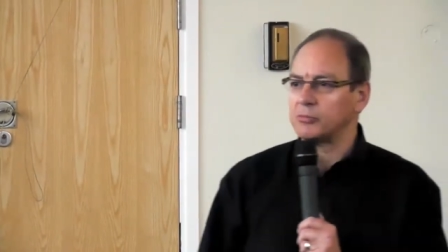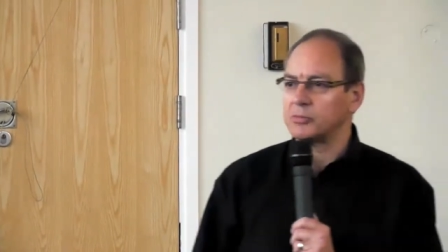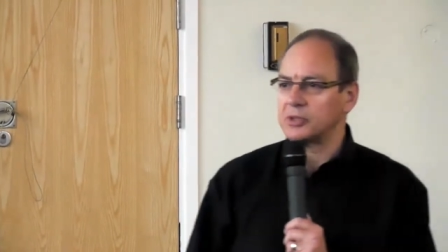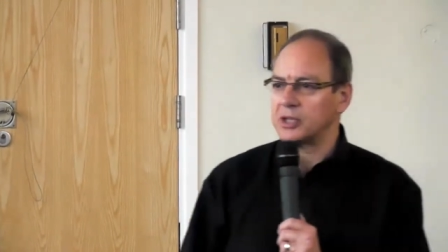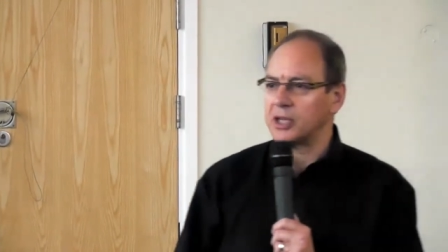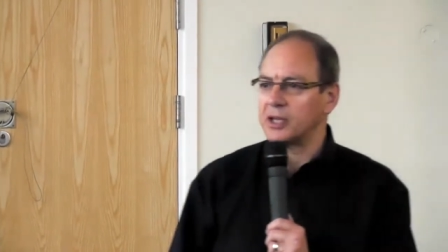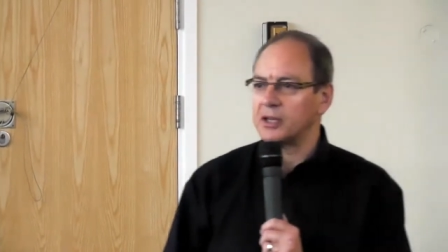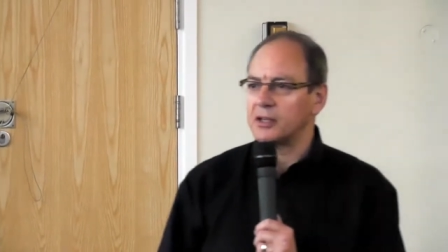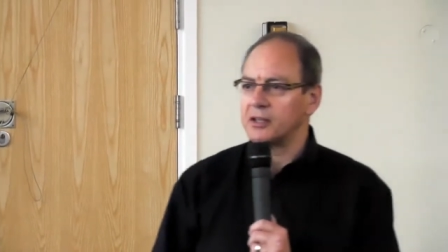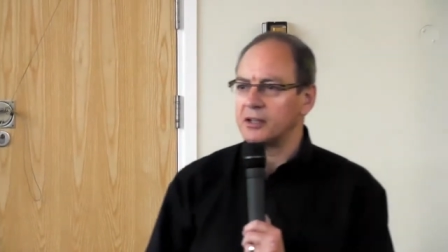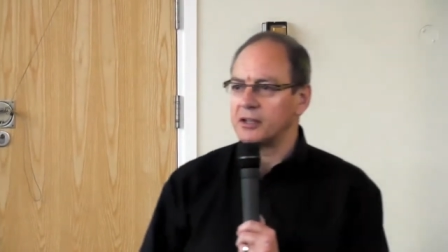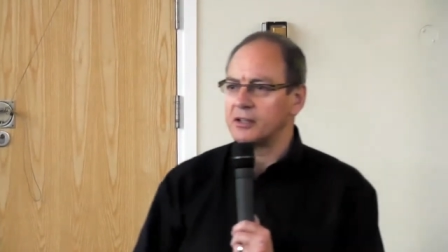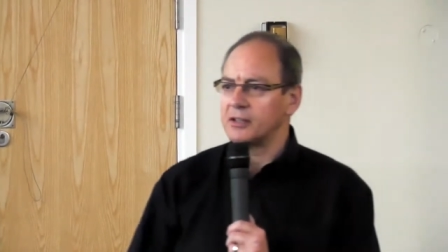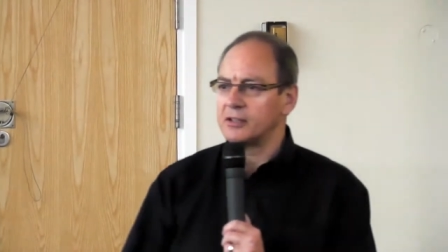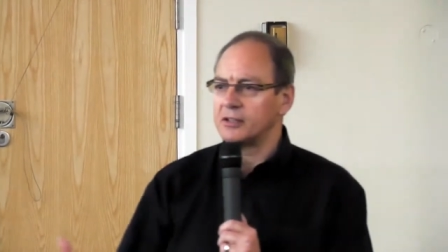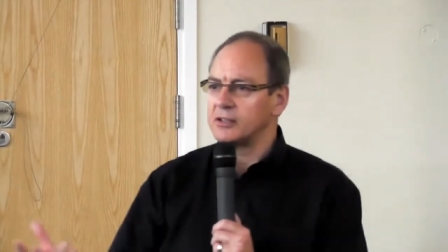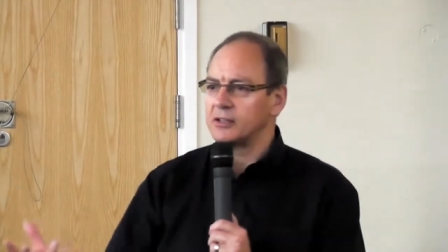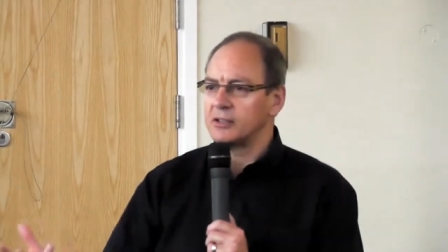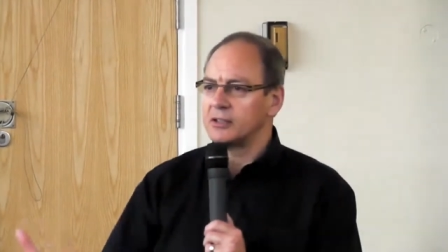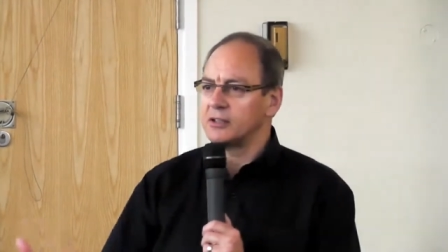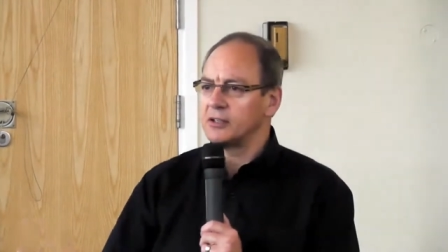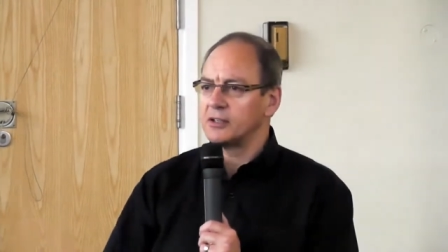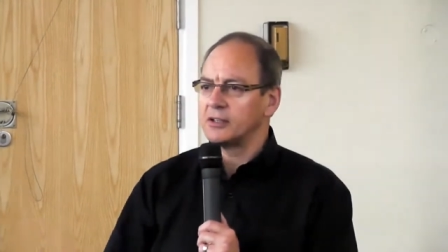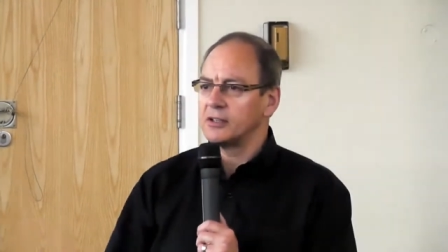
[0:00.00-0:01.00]
them to.
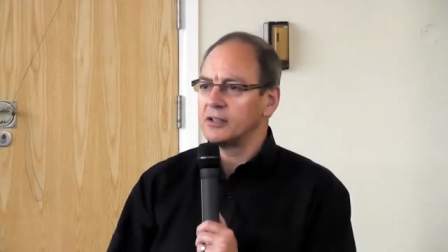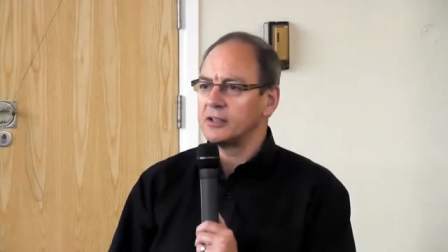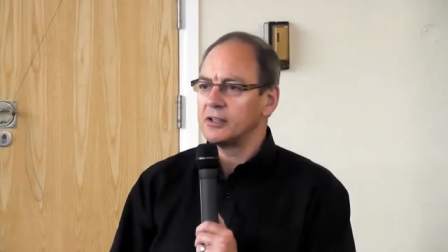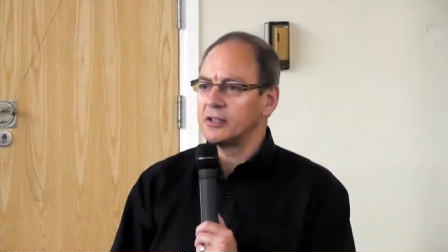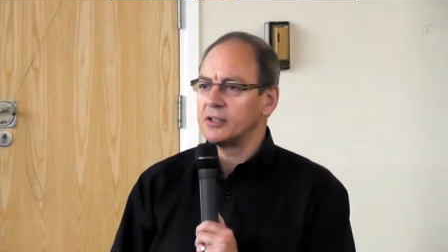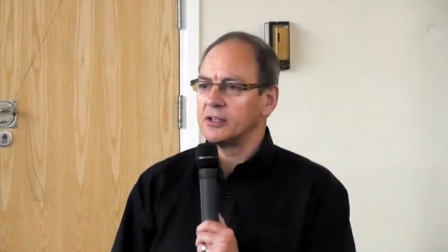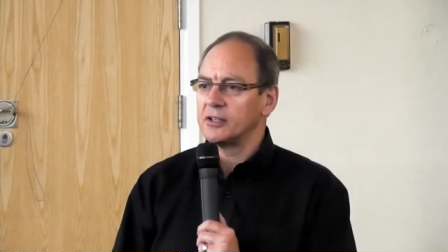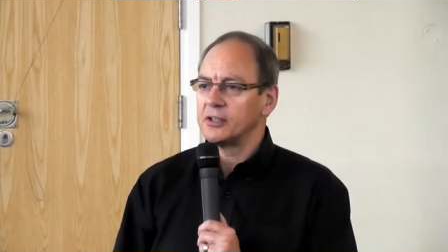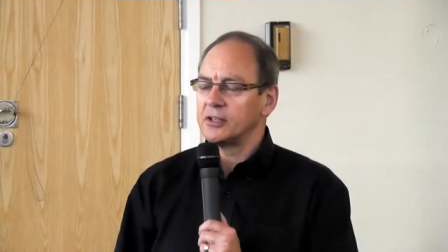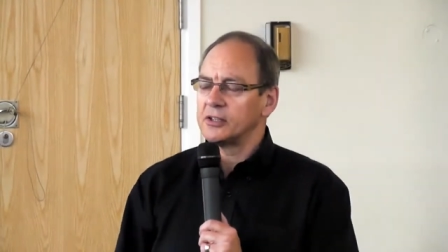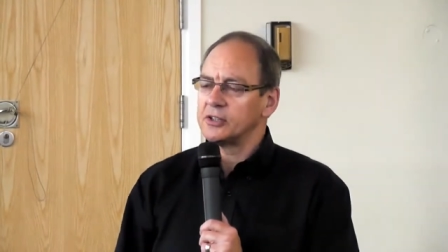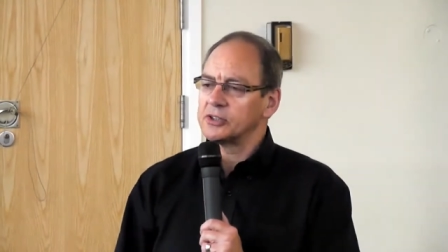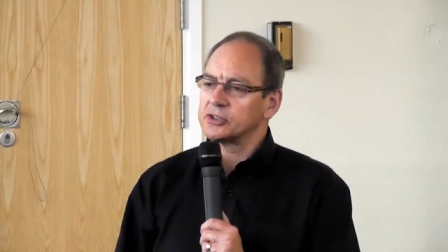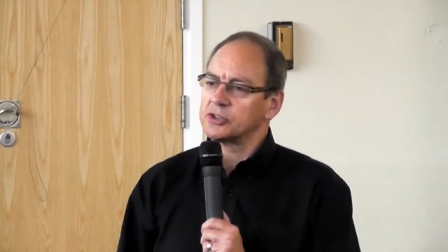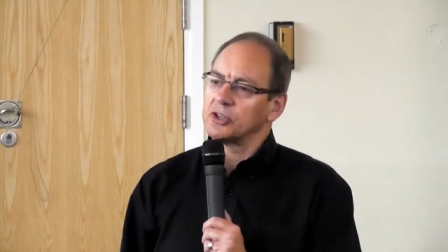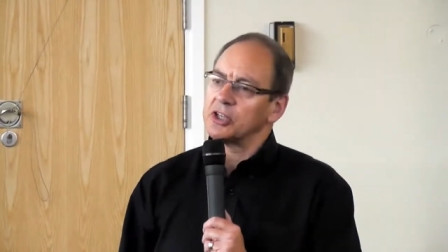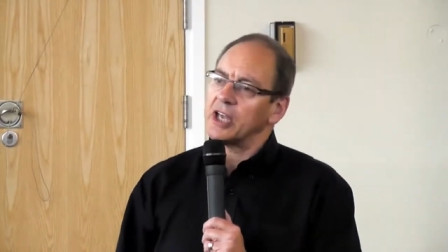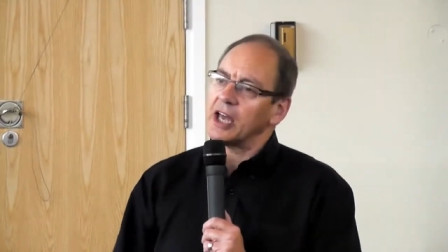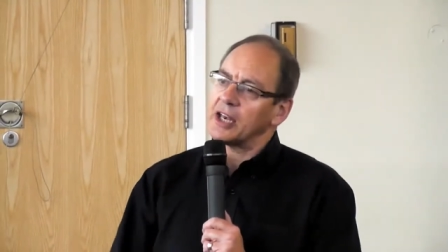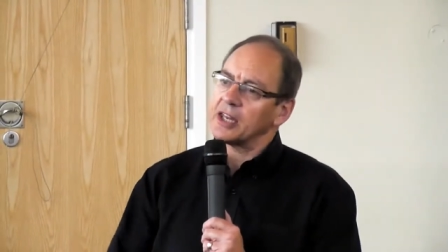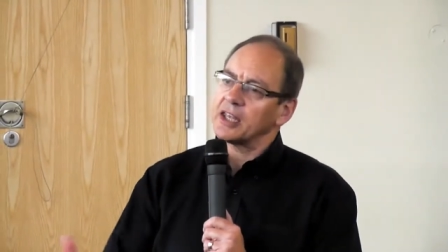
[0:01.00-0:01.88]
So they